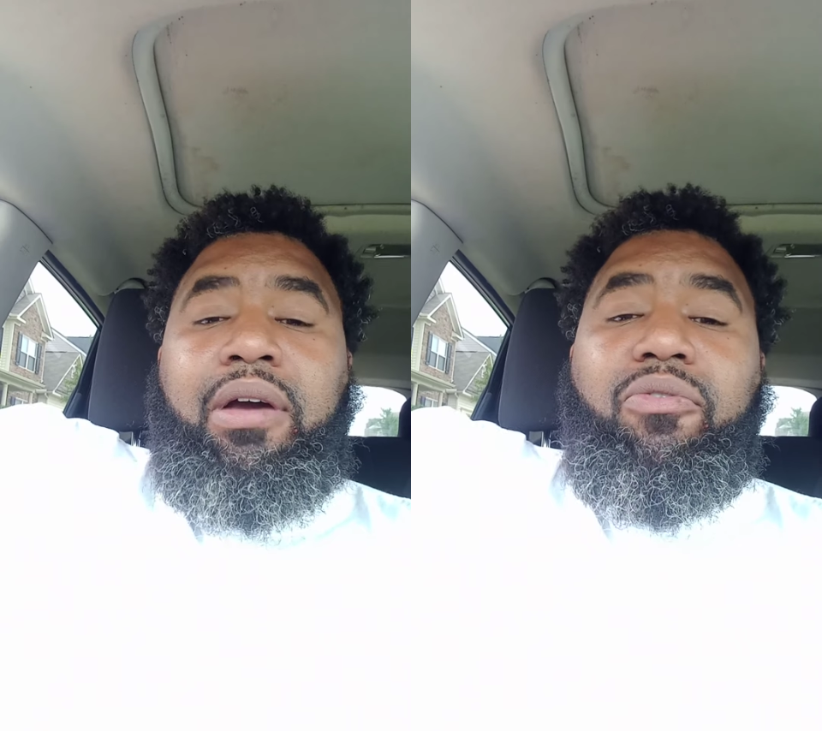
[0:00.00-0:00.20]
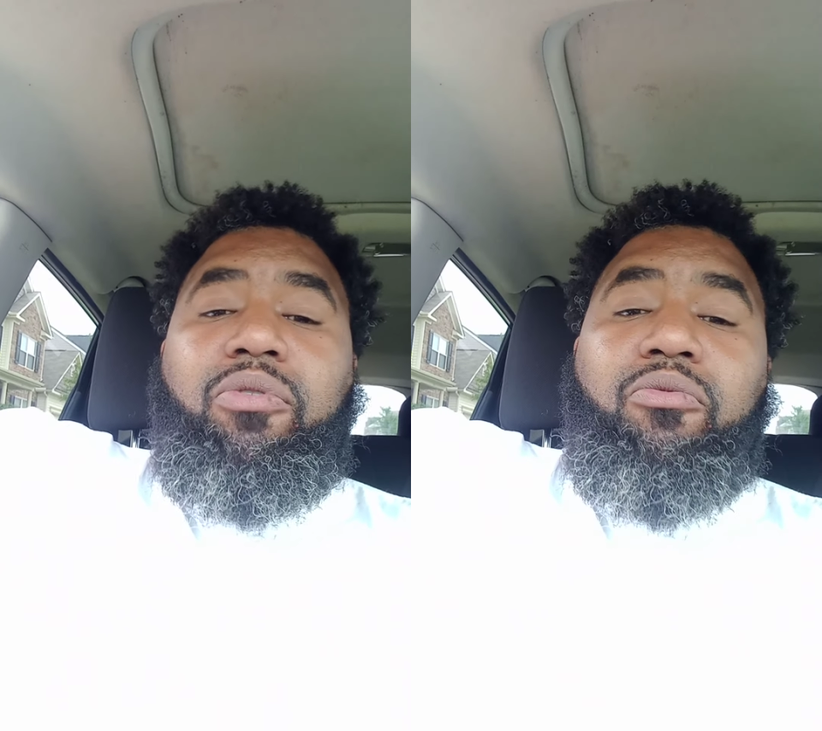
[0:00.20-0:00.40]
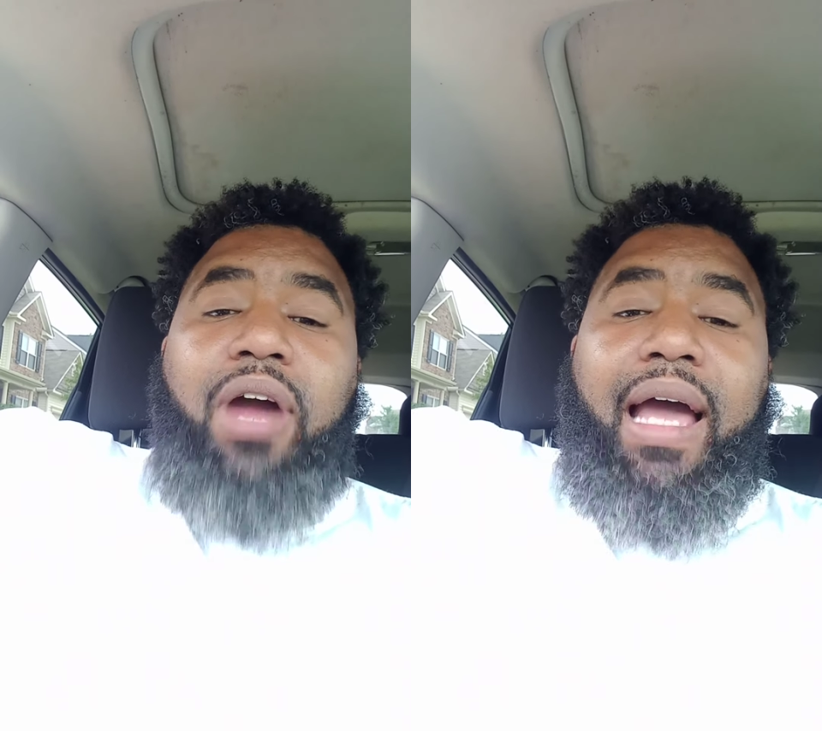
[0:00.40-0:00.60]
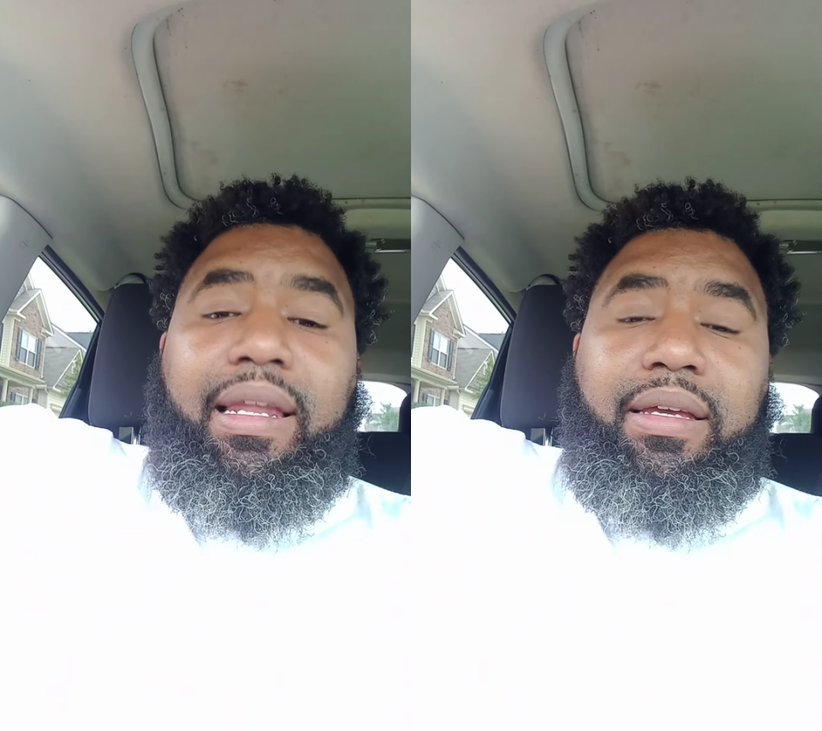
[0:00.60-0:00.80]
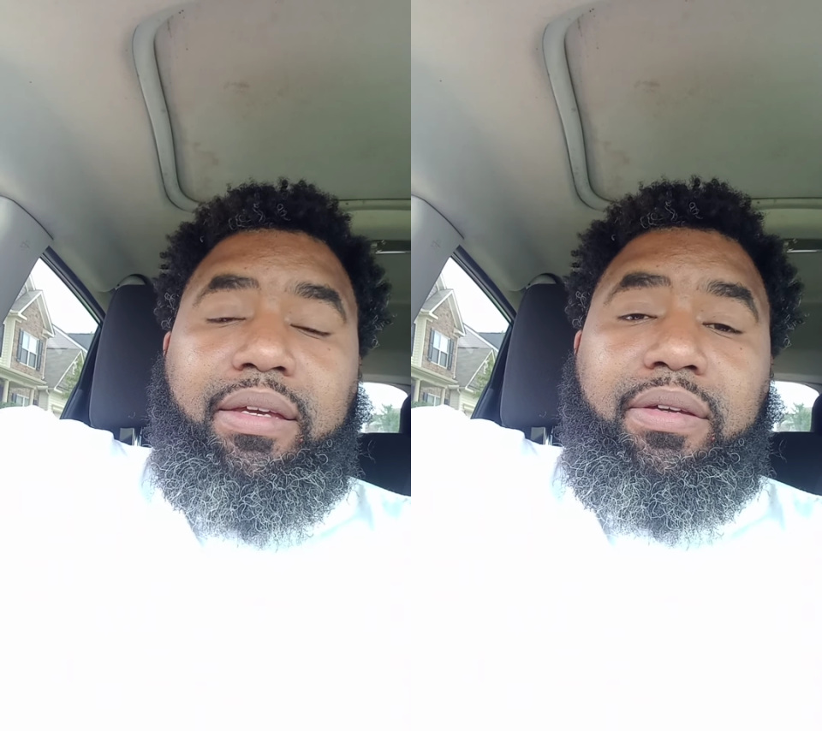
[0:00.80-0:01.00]
from
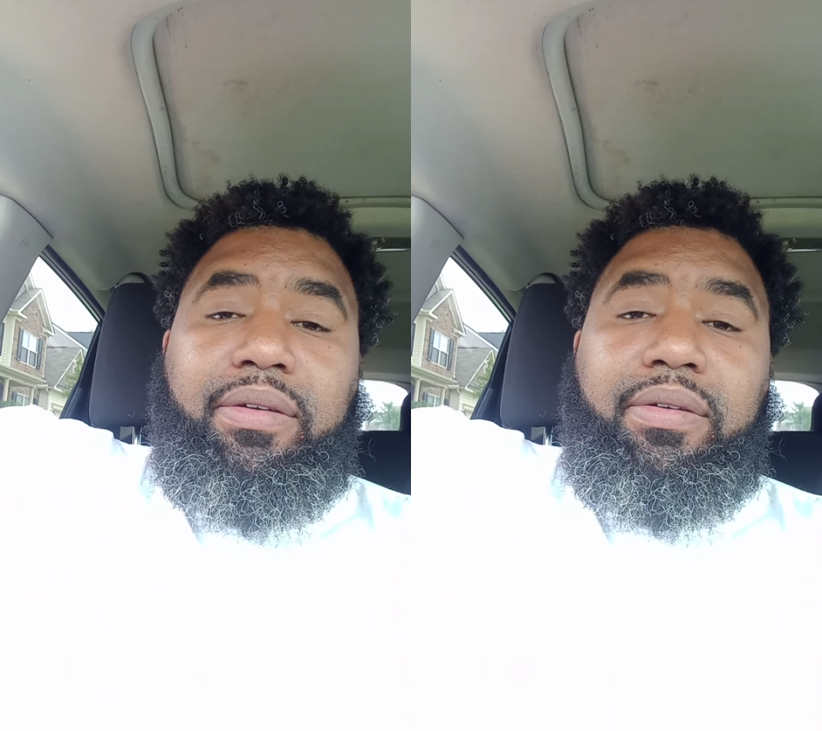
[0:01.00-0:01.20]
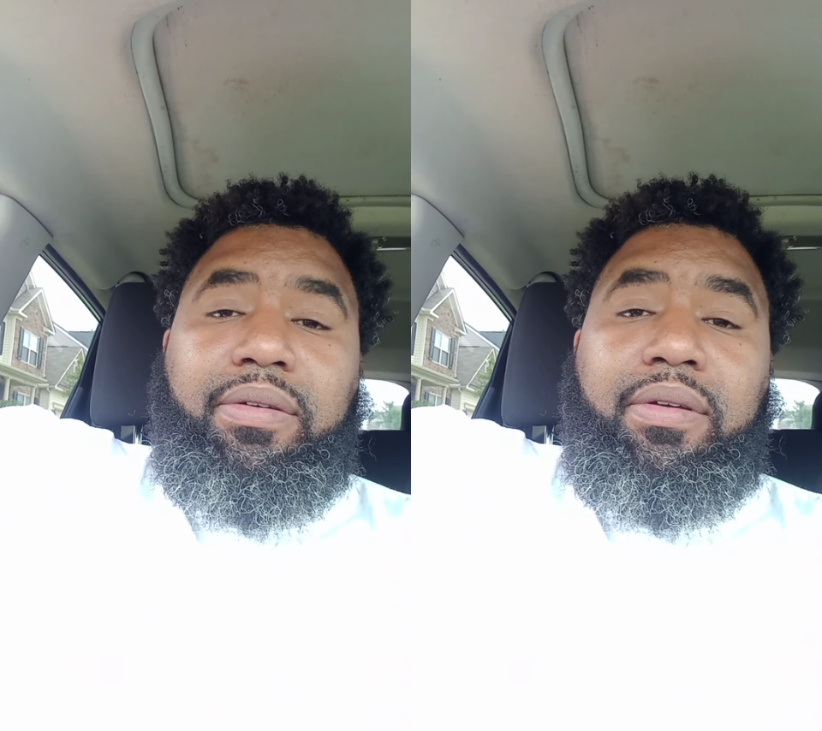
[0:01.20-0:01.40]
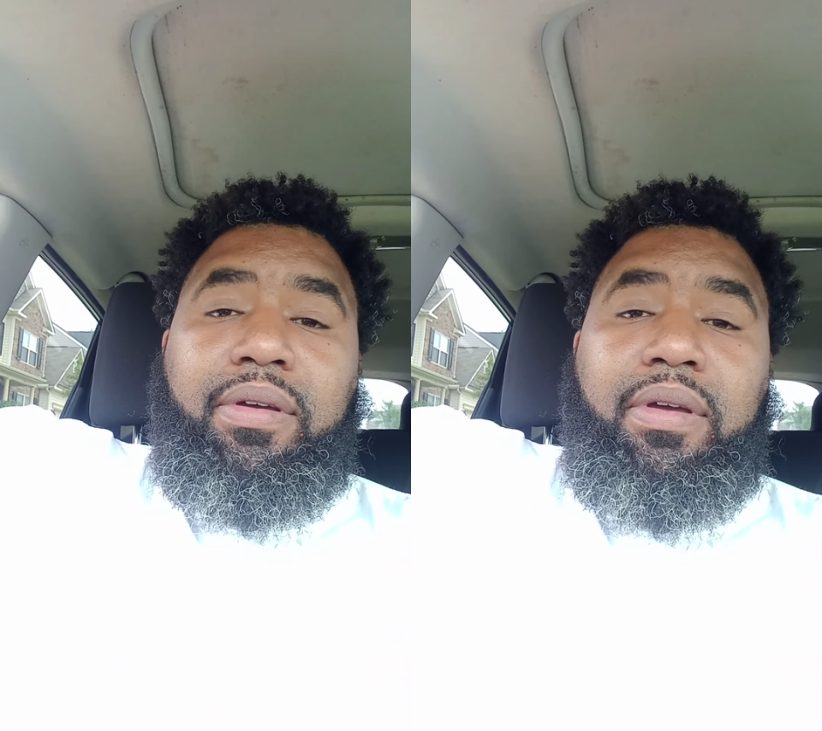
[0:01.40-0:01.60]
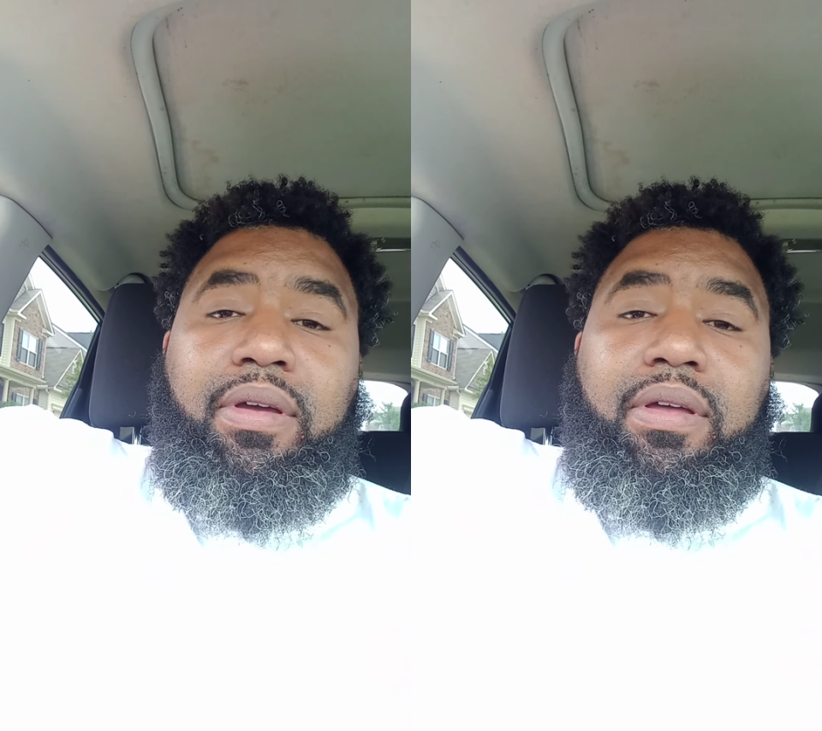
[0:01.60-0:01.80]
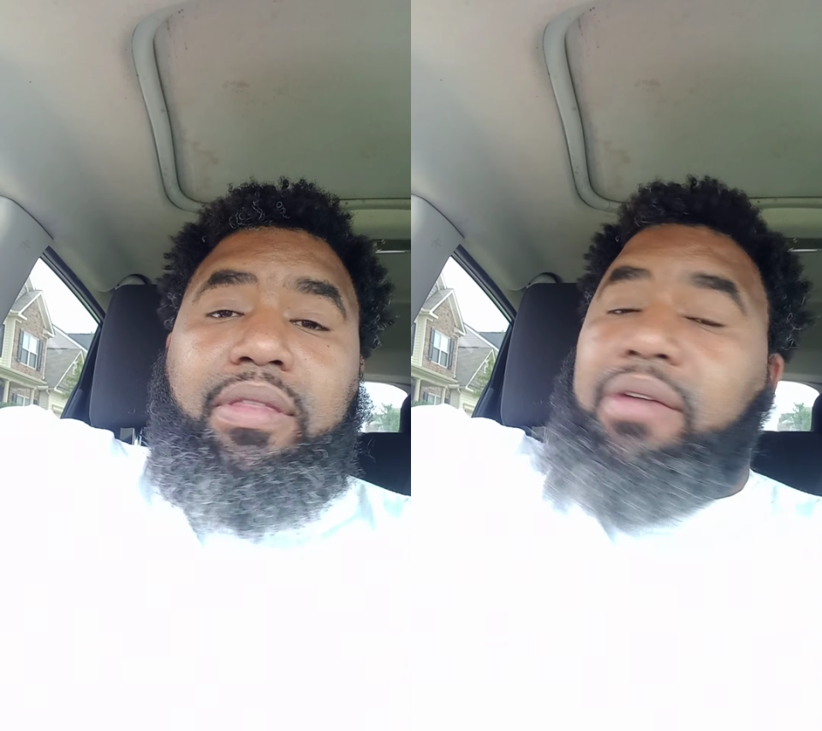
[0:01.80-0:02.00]
Raleigh.
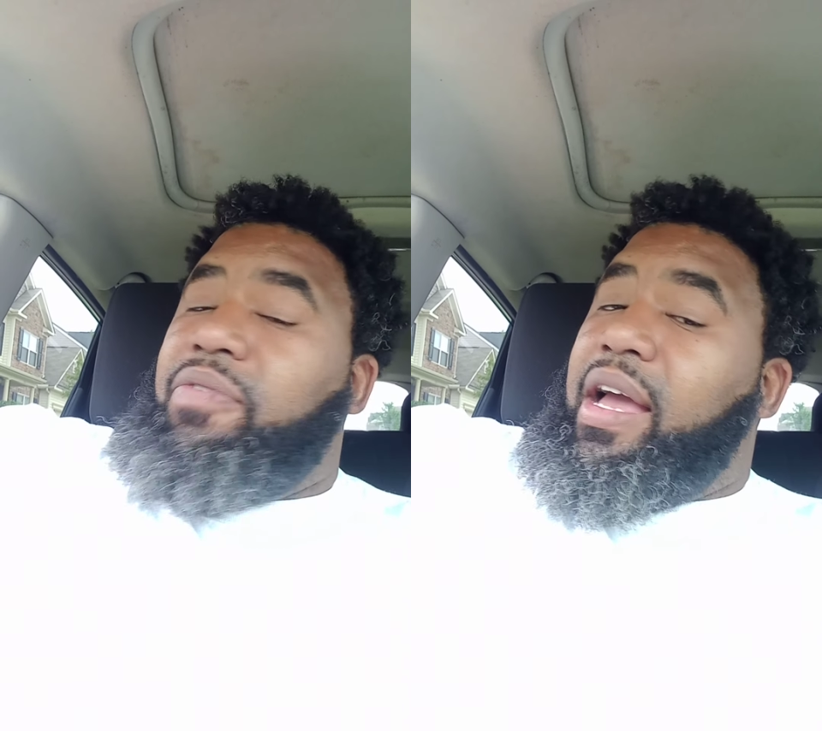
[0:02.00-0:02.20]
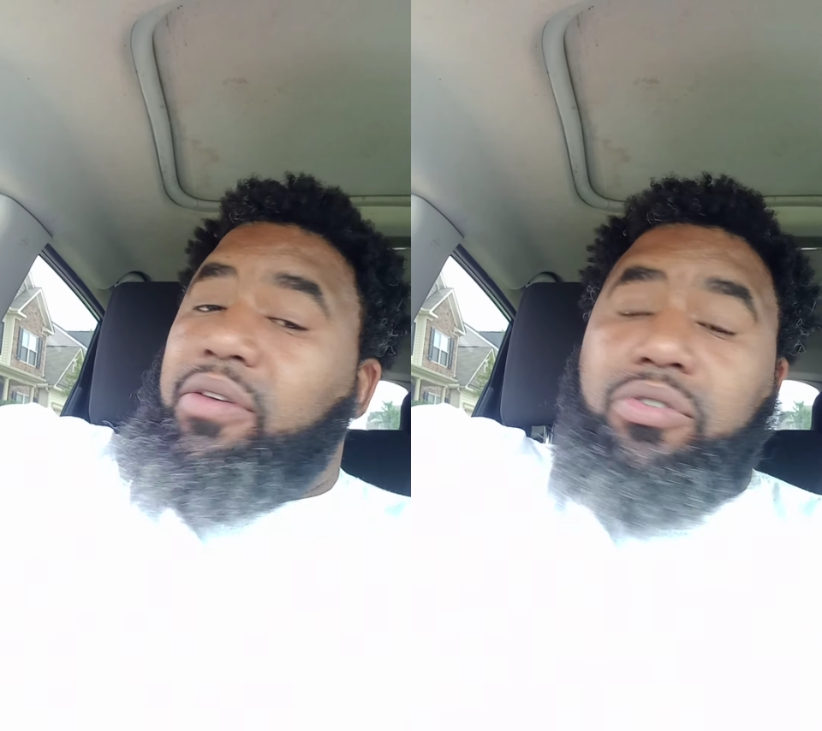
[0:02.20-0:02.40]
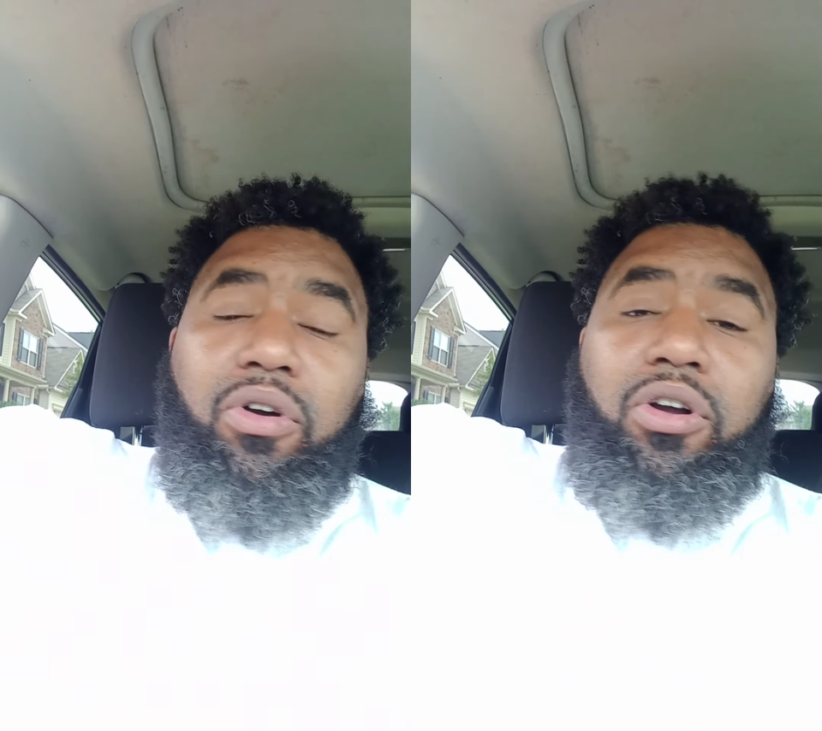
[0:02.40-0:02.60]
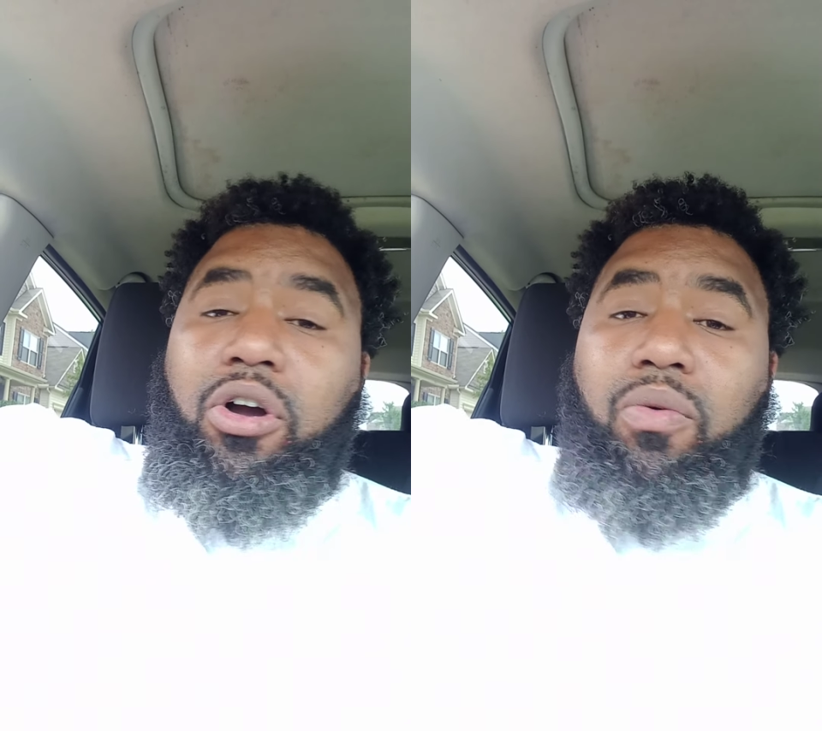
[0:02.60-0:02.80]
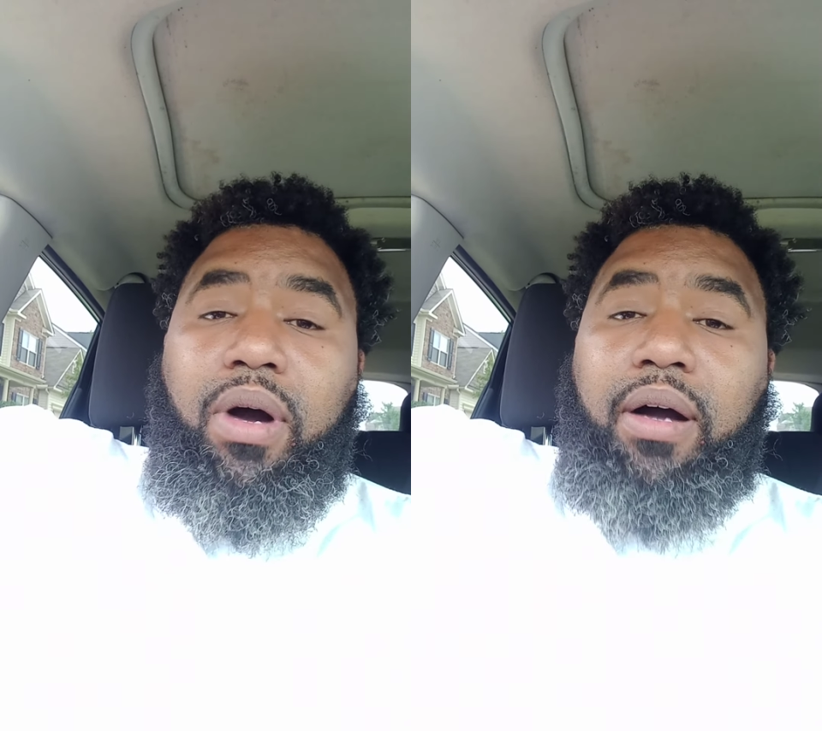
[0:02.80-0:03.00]
Their value is going to
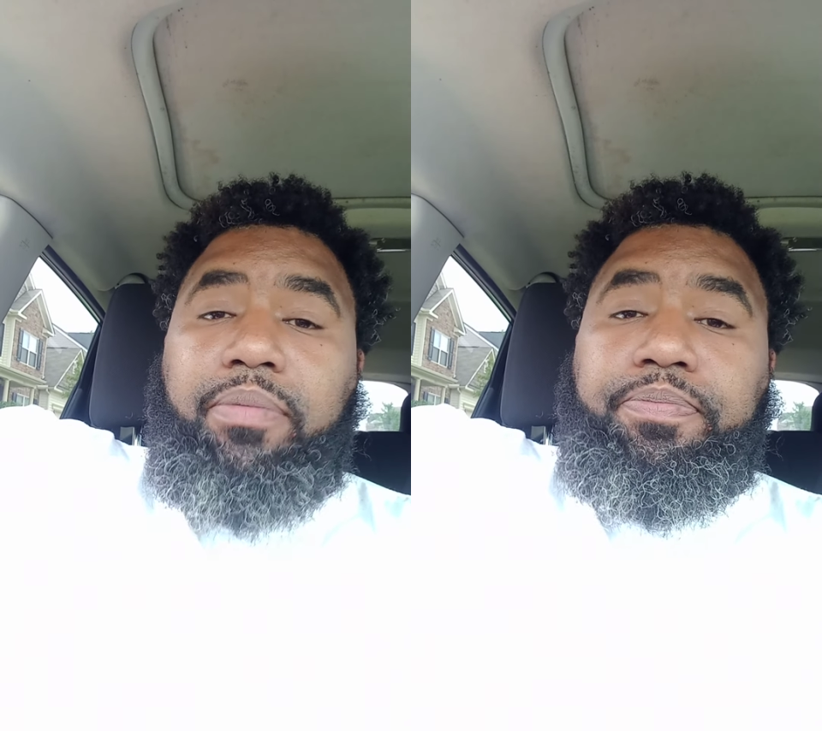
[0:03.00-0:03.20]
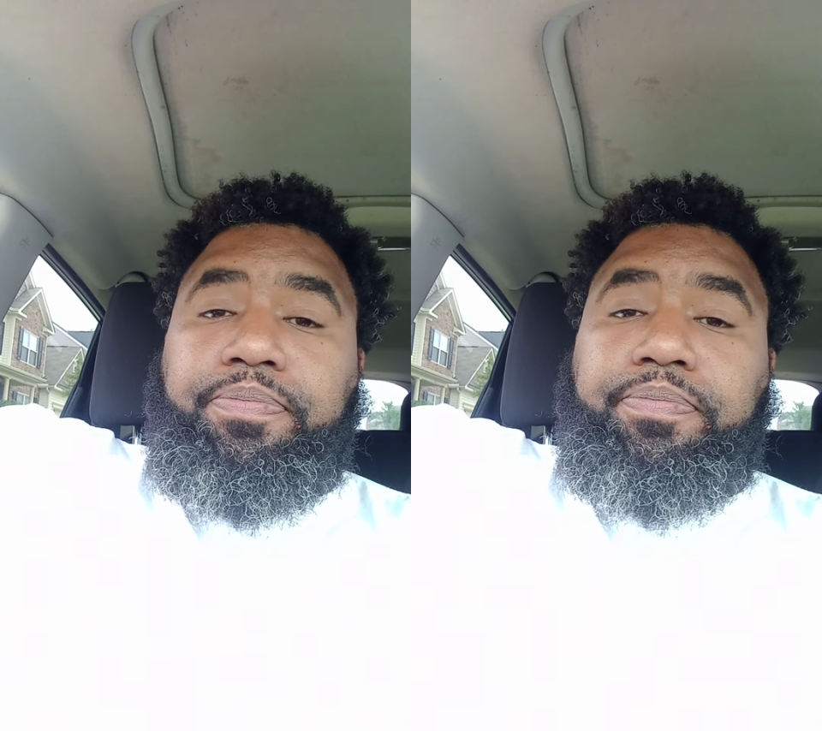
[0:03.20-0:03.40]
go up.